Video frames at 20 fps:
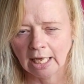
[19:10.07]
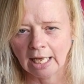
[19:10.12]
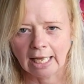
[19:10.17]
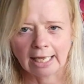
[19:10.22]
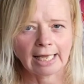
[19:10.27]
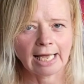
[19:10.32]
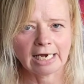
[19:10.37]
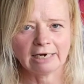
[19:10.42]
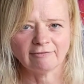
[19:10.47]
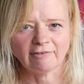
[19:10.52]
I
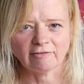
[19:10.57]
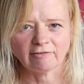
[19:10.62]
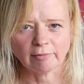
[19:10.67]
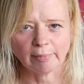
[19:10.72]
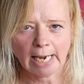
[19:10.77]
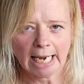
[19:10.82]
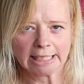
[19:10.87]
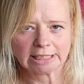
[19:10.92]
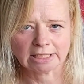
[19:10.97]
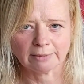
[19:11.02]
kind of have a
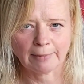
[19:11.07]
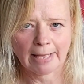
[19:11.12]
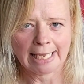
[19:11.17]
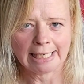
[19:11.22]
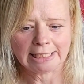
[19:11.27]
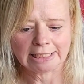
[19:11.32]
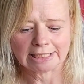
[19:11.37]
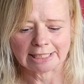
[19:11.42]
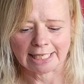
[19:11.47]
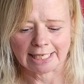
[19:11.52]
plan to
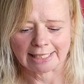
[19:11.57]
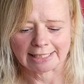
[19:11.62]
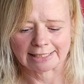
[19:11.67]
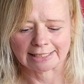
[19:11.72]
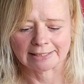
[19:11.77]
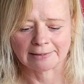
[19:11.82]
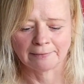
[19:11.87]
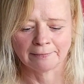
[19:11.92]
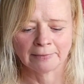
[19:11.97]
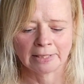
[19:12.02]
paint
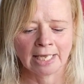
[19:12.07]
this.